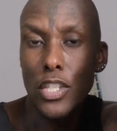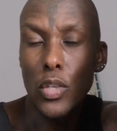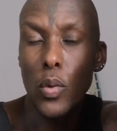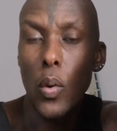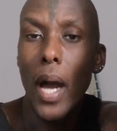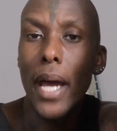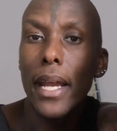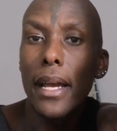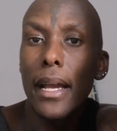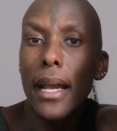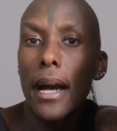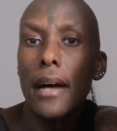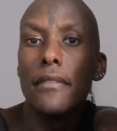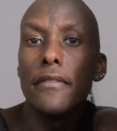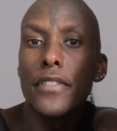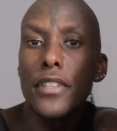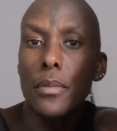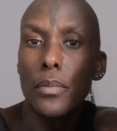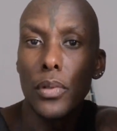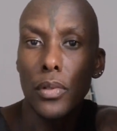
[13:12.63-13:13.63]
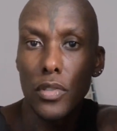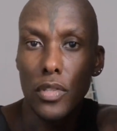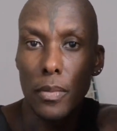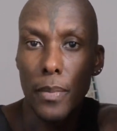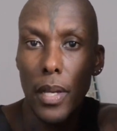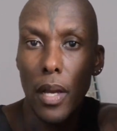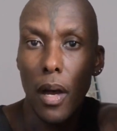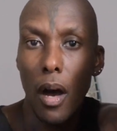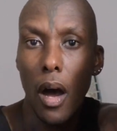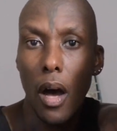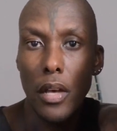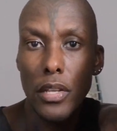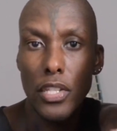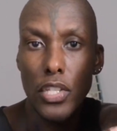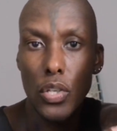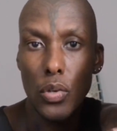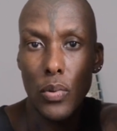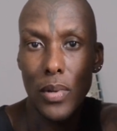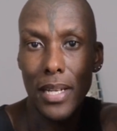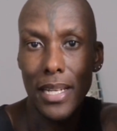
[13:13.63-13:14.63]
it's quite uncomfortable to be
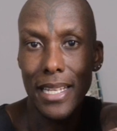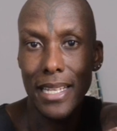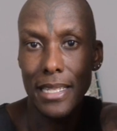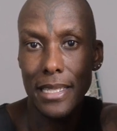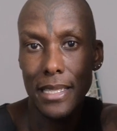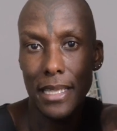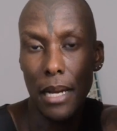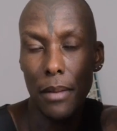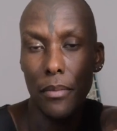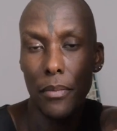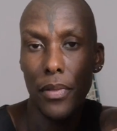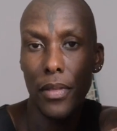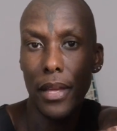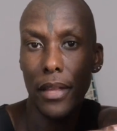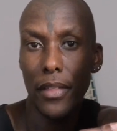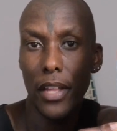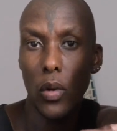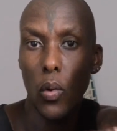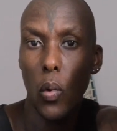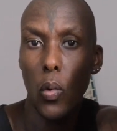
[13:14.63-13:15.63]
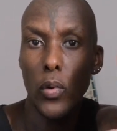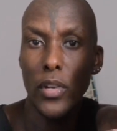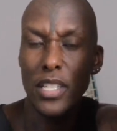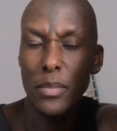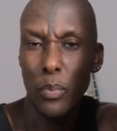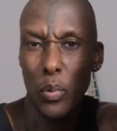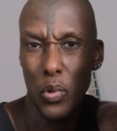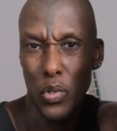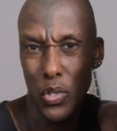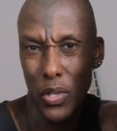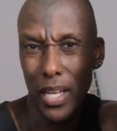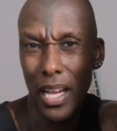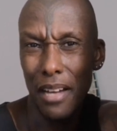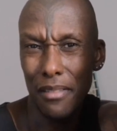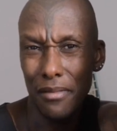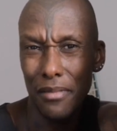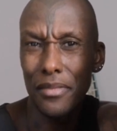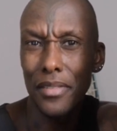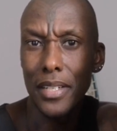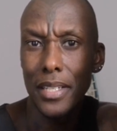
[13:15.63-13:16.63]
asked to release something that always brought you
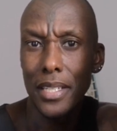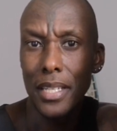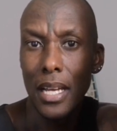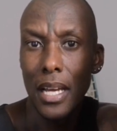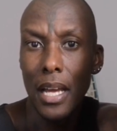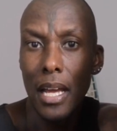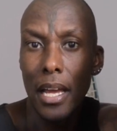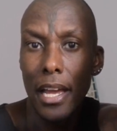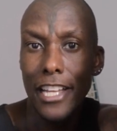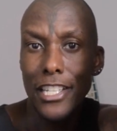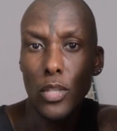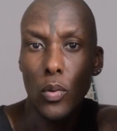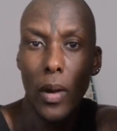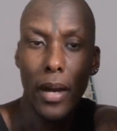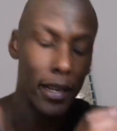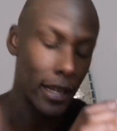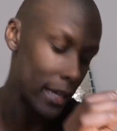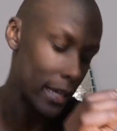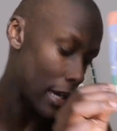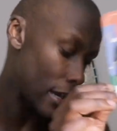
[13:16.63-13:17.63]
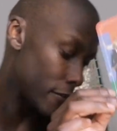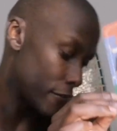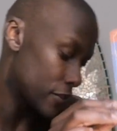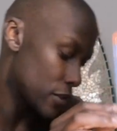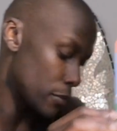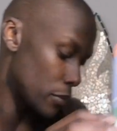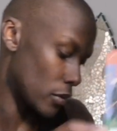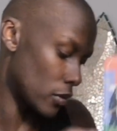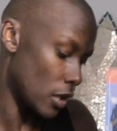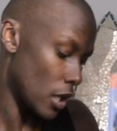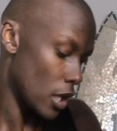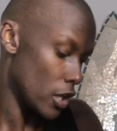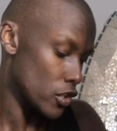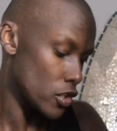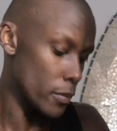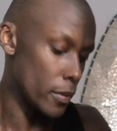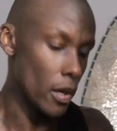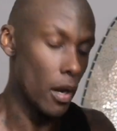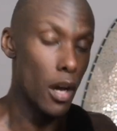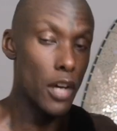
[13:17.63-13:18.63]
comfort. It's quite uncomfortable
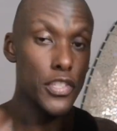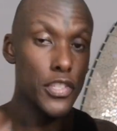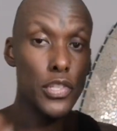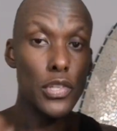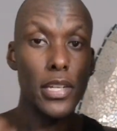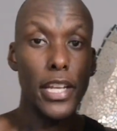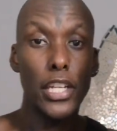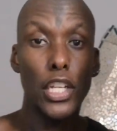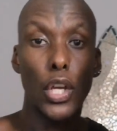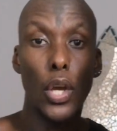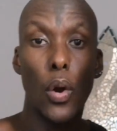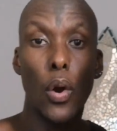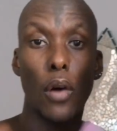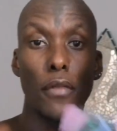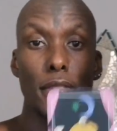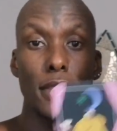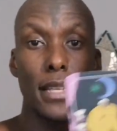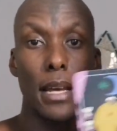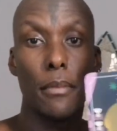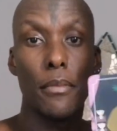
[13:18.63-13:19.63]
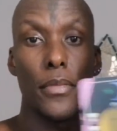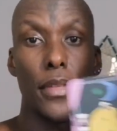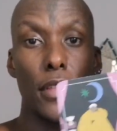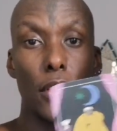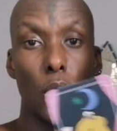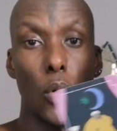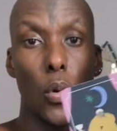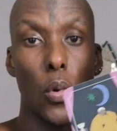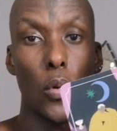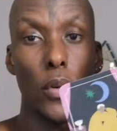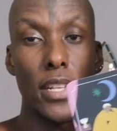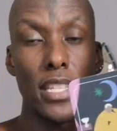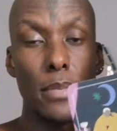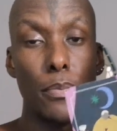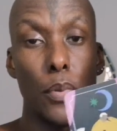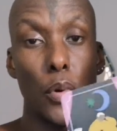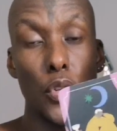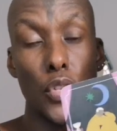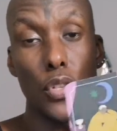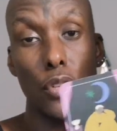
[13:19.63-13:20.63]
to be asked to let go of something that
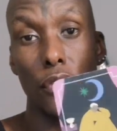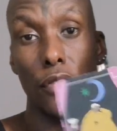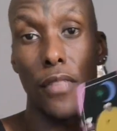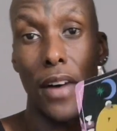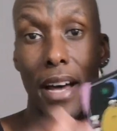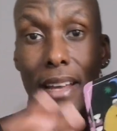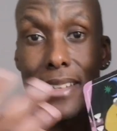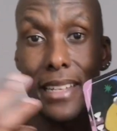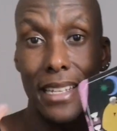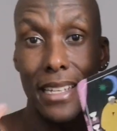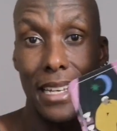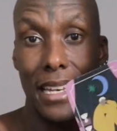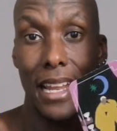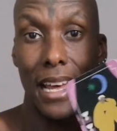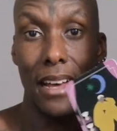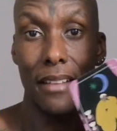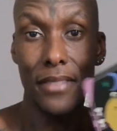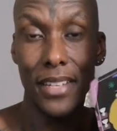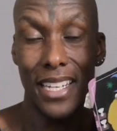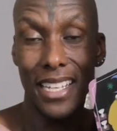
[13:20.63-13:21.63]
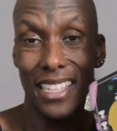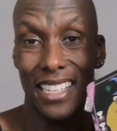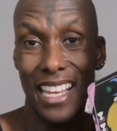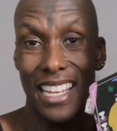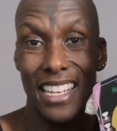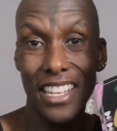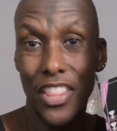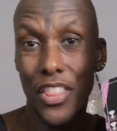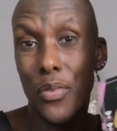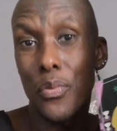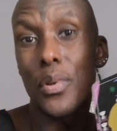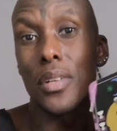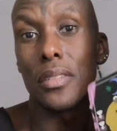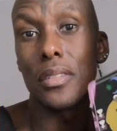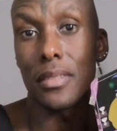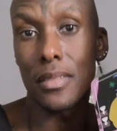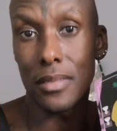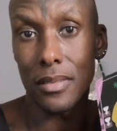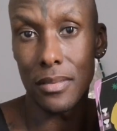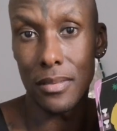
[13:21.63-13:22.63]
always brought you fun and love and
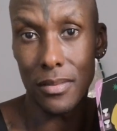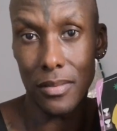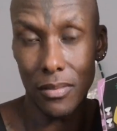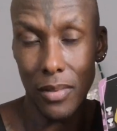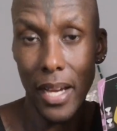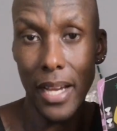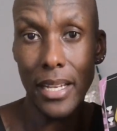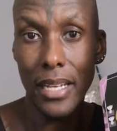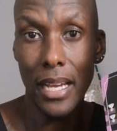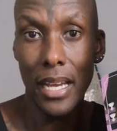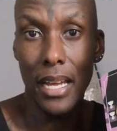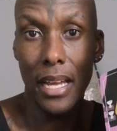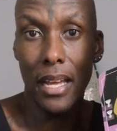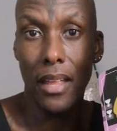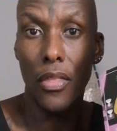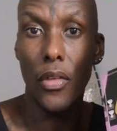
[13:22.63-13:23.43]
thrill, right?